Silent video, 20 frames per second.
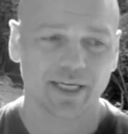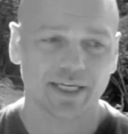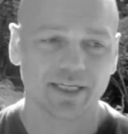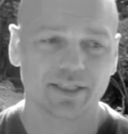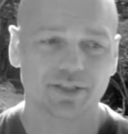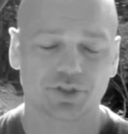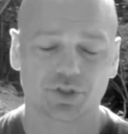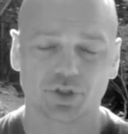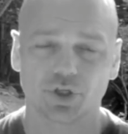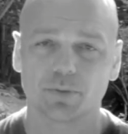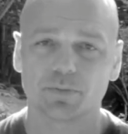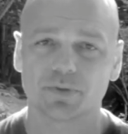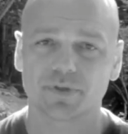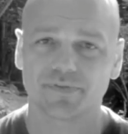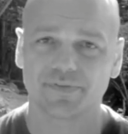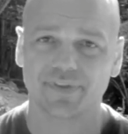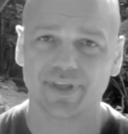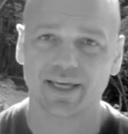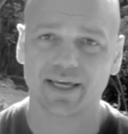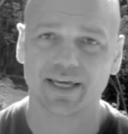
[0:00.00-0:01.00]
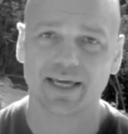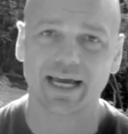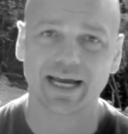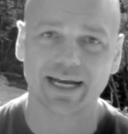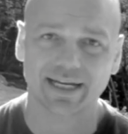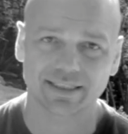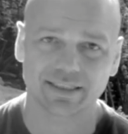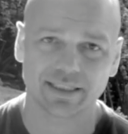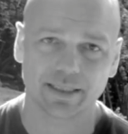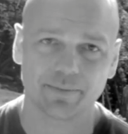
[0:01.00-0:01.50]
in terms of their
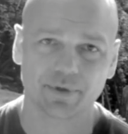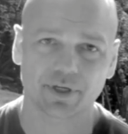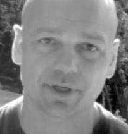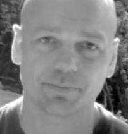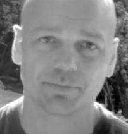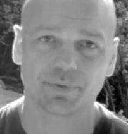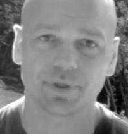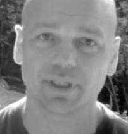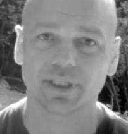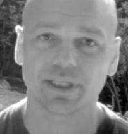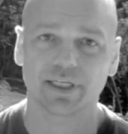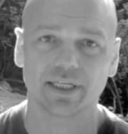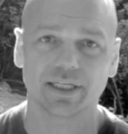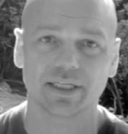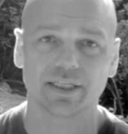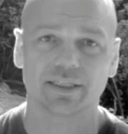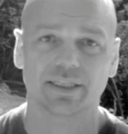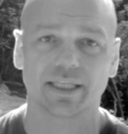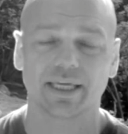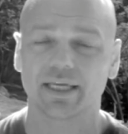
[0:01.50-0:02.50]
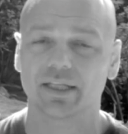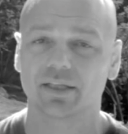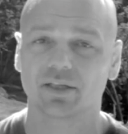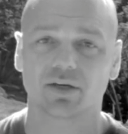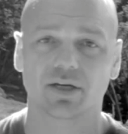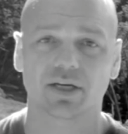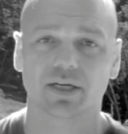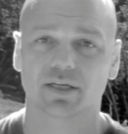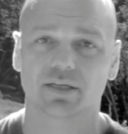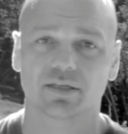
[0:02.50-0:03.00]
academic academic ability, they're
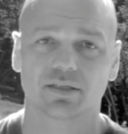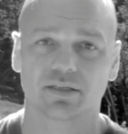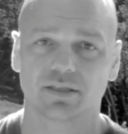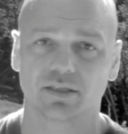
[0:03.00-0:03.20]
like,